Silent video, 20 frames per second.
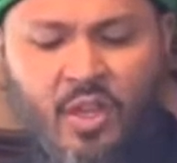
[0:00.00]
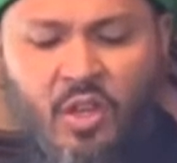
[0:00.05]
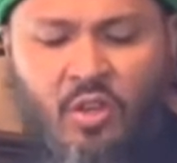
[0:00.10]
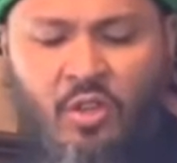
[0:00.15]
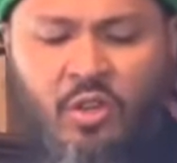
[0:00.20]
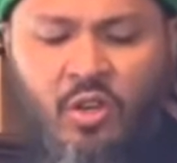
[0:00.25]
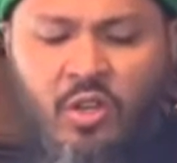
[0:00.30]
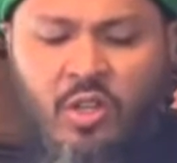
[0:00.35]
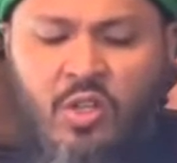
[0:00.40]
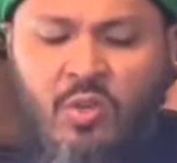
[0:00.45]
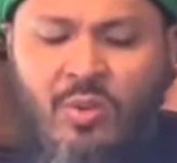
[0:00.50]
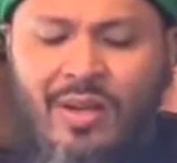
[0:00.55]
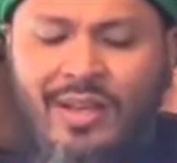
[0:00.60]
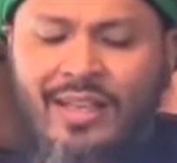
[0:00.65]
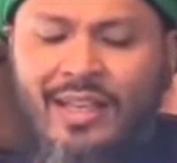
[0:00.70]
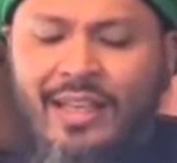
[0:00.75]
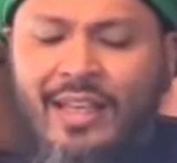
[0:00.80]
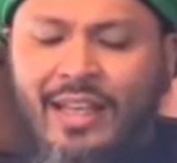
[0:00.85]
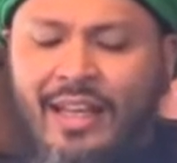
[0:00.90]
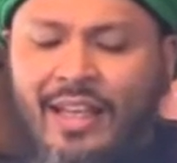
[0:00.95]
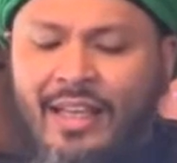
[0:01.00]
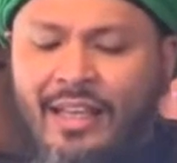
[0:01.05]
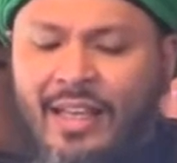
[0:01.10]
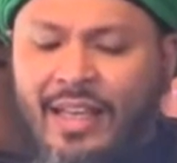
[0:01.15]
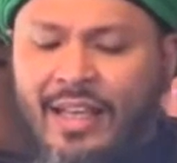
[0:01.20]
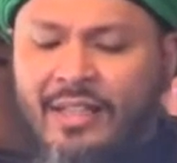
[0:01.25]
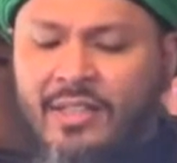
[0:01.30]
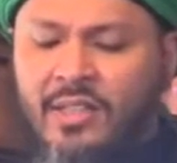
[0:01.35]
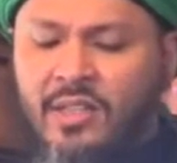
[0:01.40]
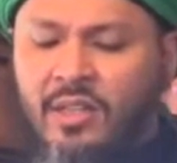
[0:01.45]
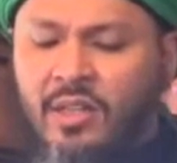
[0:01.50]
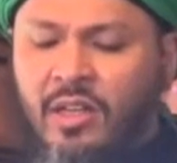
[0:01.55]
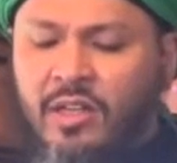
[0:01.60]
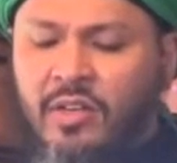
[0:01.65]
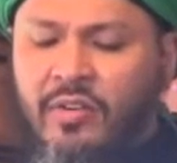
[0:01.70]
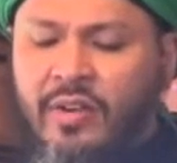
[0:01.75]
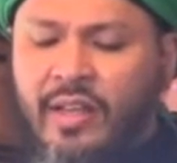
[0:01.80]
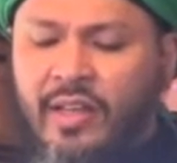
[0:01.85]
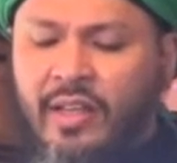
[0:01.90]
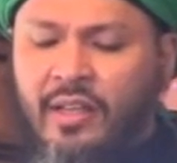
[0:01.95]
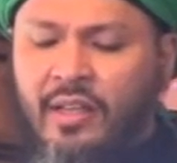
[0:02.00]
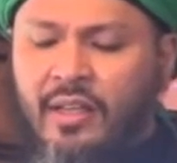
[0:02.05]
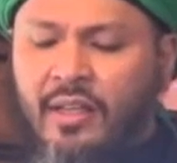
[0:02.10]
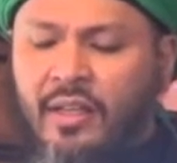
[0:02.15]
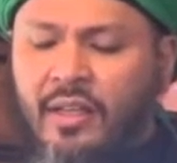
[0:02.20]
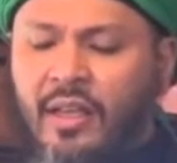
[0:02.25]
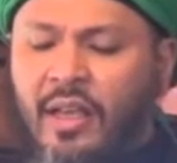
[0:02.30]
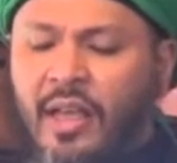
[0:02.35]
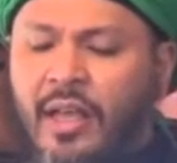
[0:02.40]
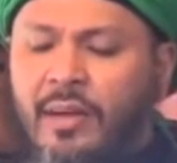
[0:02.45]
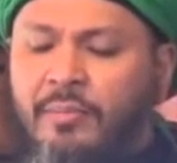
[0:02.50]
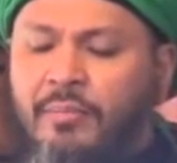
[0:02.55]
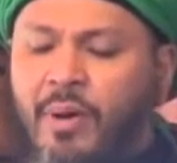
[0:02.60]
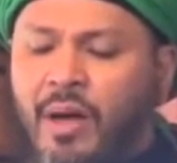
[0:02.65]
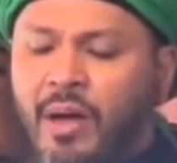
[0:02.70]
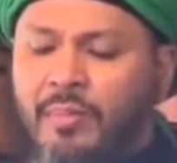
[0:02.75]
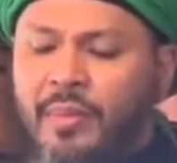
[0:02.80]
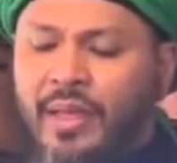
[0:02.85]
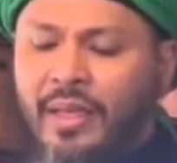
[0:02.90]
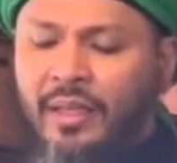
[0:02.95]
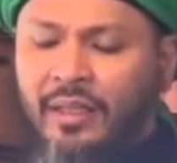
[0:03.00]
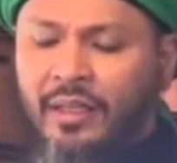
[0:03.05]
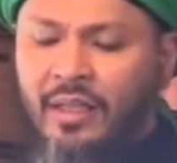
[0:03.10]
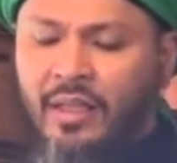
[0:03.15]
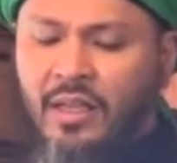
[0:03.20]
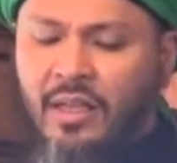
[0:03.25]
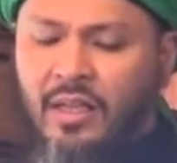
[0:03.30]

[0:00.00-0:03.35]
those who are killing and slaughtering and bombing,